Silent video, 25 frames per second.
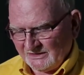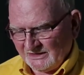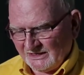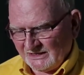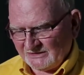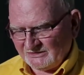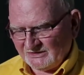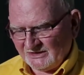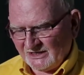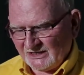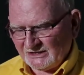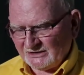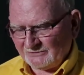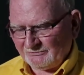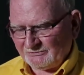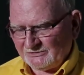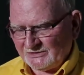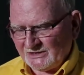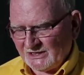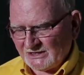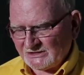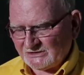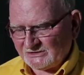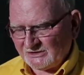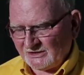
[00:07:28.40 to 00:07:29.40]
At the end of
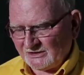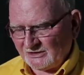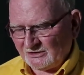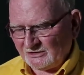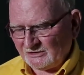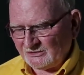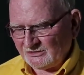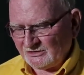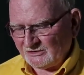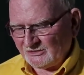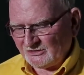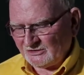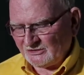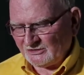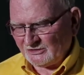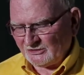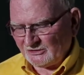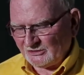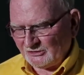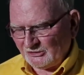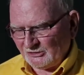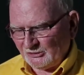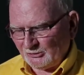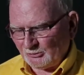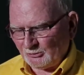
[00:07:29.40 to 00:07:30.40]
testing,
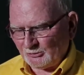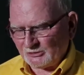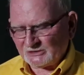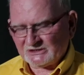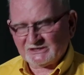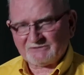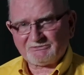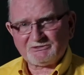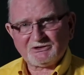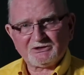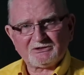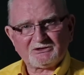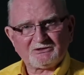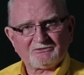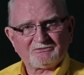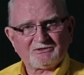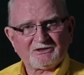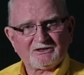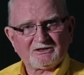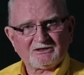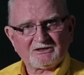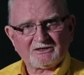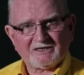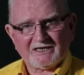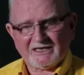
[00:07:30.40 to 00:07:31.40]
no
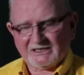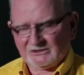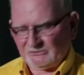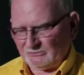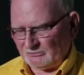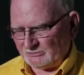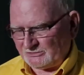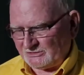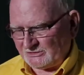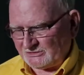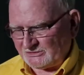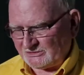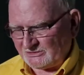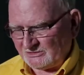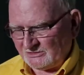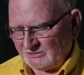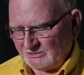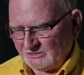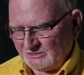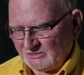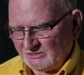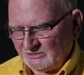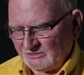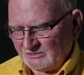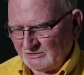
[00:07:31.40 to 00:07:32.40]
definitive diagnosis.
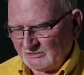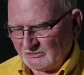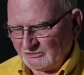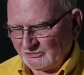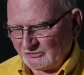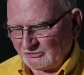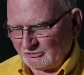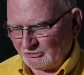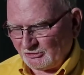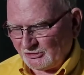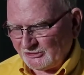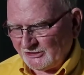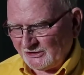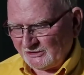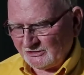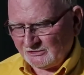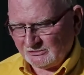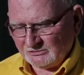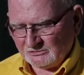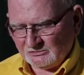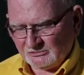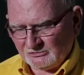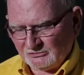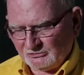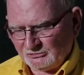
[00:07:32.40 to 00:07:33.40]

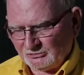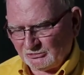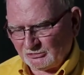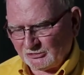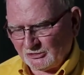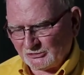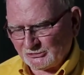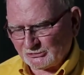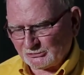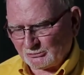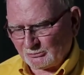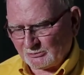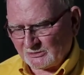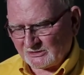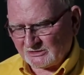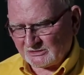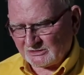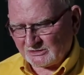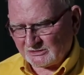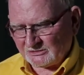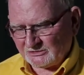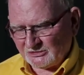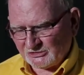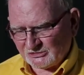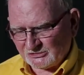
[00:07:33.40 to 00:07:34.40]
Chronic neurological
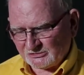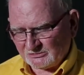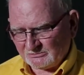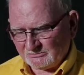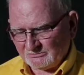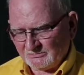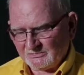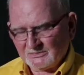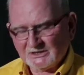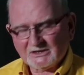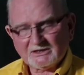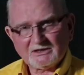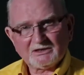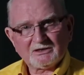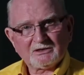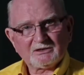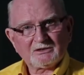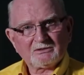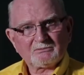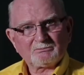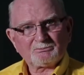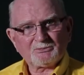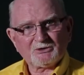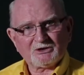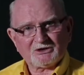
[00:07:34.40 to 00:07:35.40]
condition,
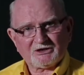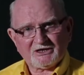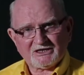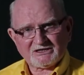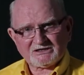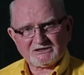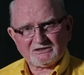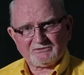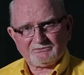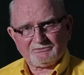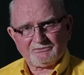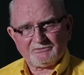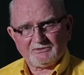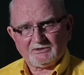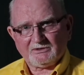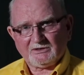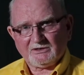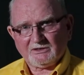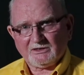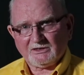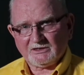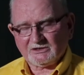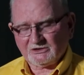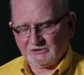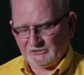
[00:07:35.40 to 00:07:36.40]
progressive,
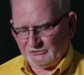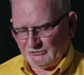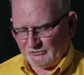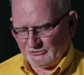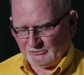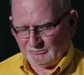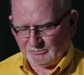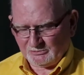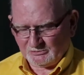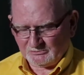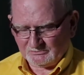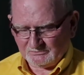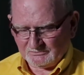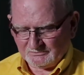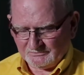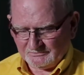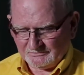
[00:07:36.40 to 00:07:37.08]
incurable.